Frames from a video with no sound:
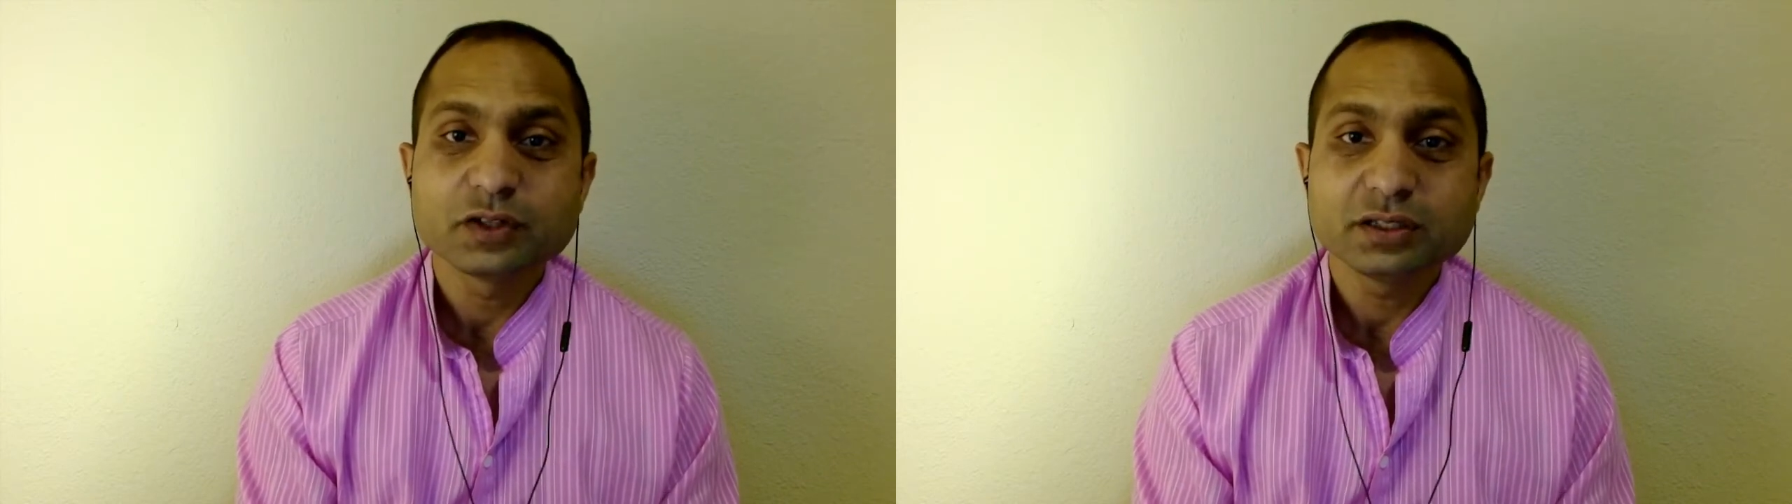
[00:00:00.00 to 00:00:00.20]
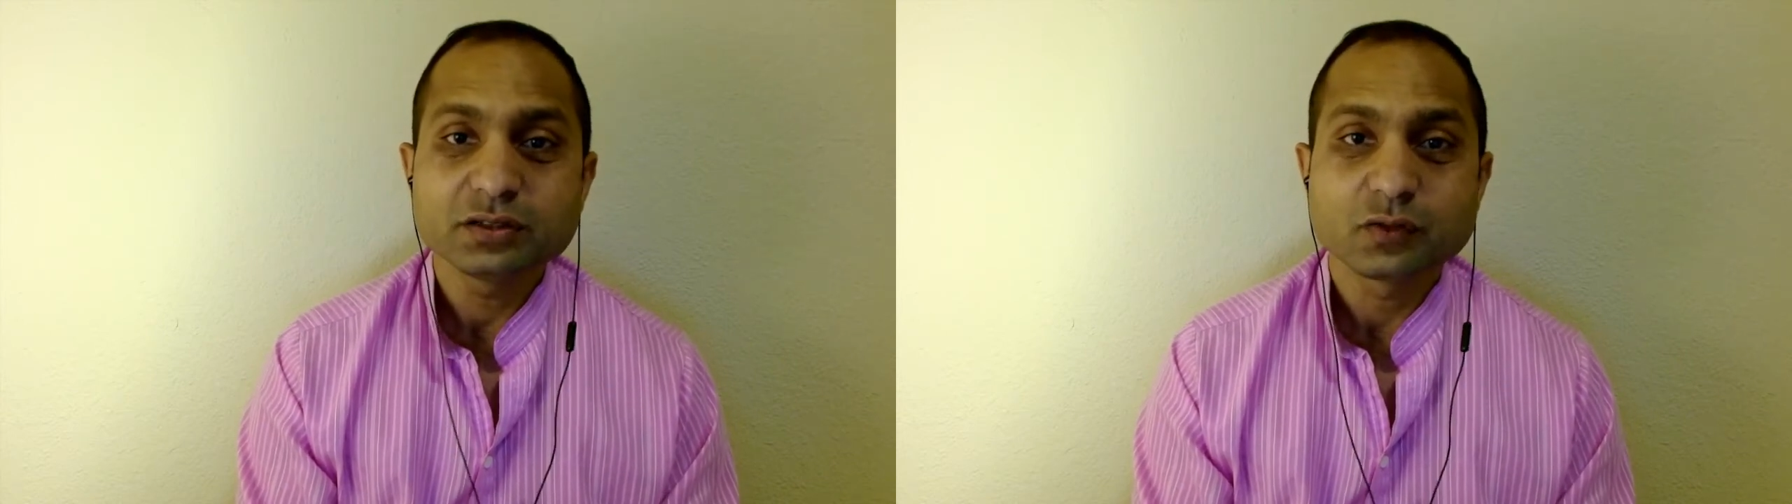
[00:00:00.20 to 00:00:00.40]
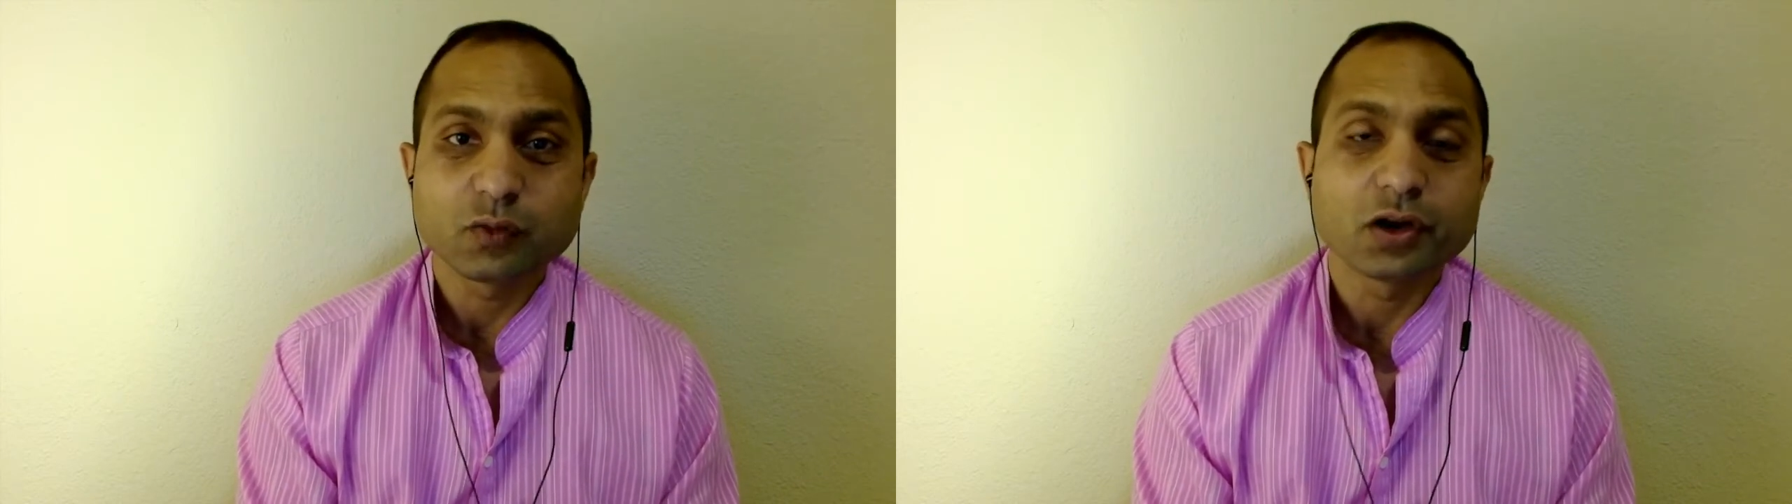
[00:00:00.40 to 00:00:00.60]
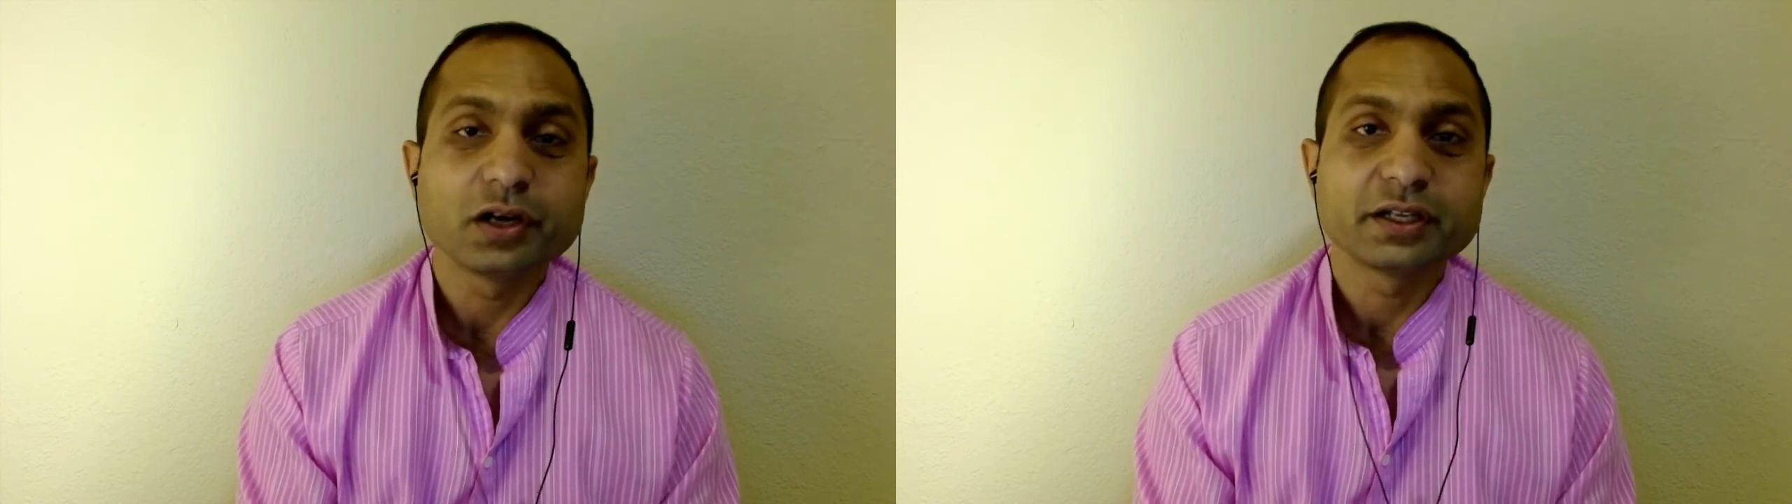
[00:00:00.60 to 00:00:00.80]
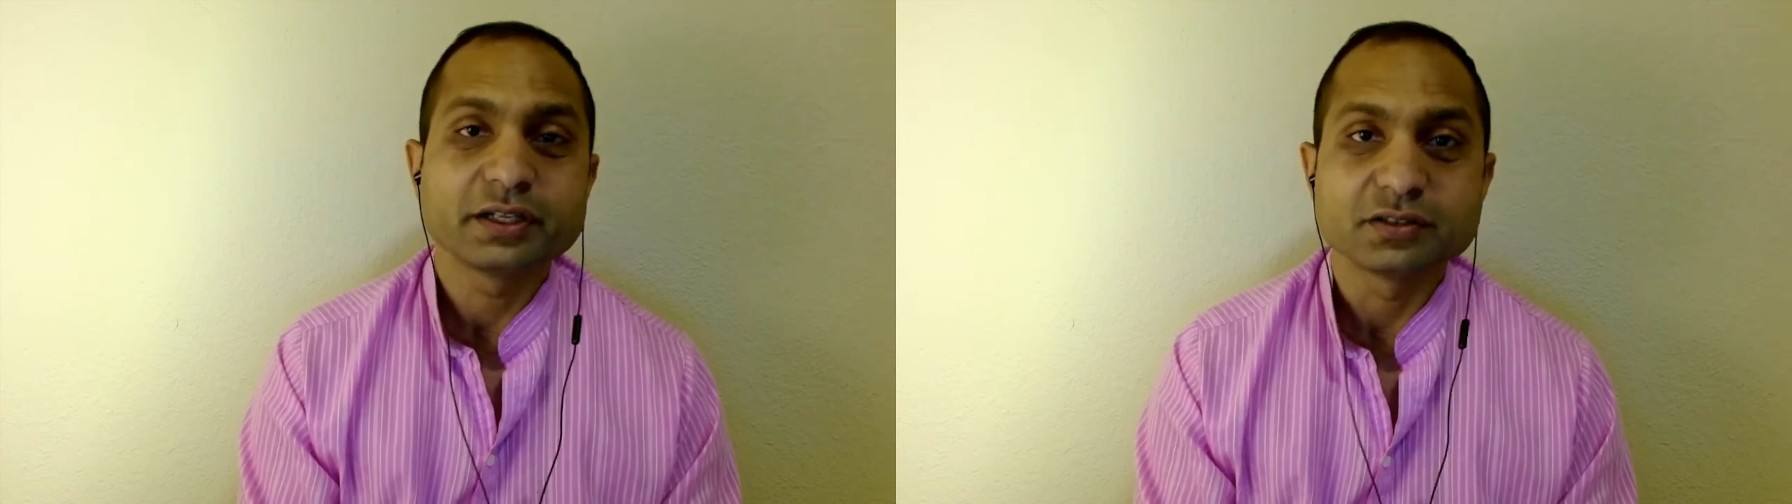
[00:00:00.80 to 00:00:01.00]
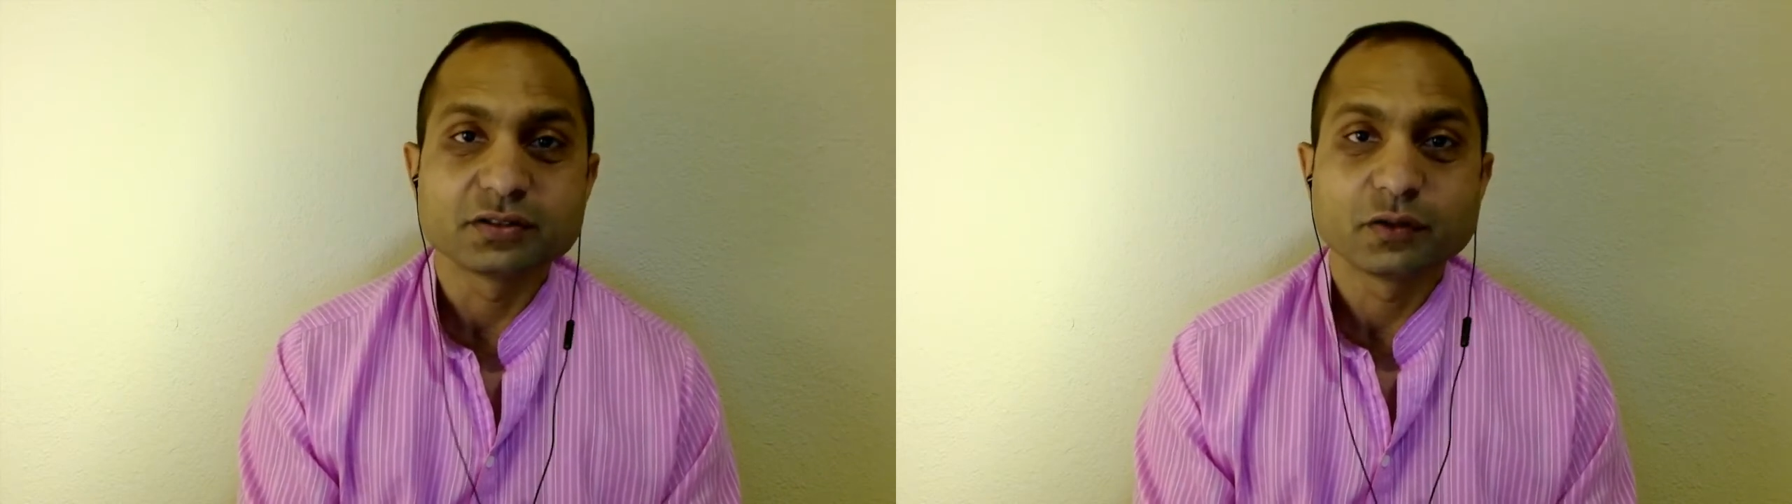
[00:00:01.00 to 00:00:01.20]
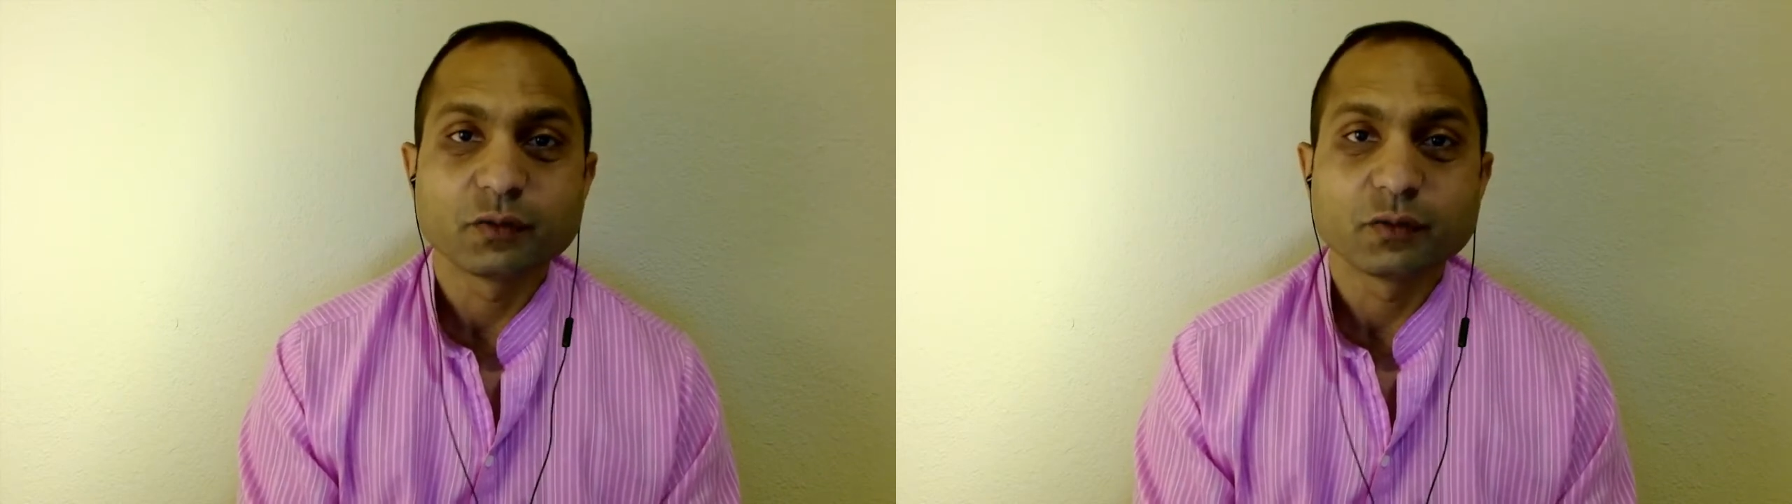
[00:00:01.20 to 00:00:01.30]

these qualities.